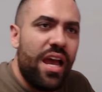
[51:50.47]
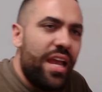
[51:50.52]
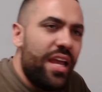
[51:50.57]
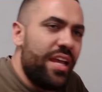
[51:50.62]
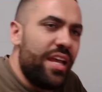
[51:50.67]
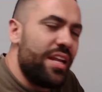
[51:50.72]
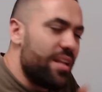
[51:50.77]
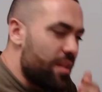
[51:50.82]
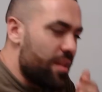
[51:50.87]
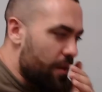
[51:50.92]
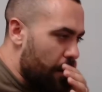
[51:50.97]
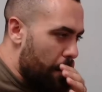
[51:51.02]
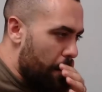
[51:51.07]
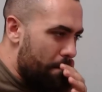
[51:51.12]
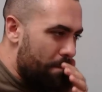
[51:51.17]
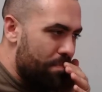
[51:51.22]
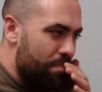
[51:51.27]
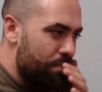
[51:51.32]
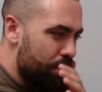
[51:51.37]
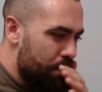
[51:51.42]
And,
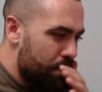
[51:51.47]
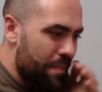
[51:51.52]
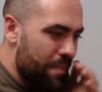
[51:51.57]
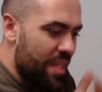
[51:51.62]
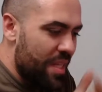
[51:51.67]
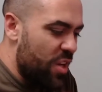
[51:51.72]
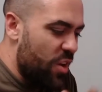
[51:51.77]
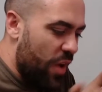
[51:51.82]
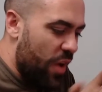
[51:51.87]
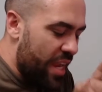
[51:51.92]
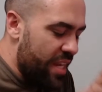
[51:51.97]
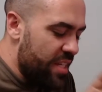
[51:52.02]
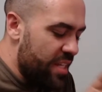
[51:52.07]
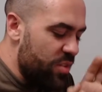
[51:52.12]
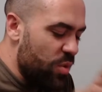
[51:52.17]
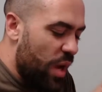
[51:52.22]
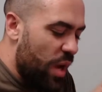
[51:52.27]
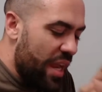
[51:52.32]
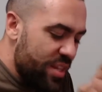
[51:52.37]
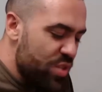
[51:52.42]
I
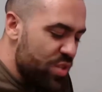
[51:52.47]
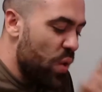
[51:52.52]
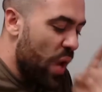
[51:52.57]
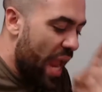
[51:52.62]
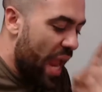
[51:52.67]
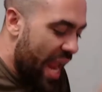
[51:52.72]
do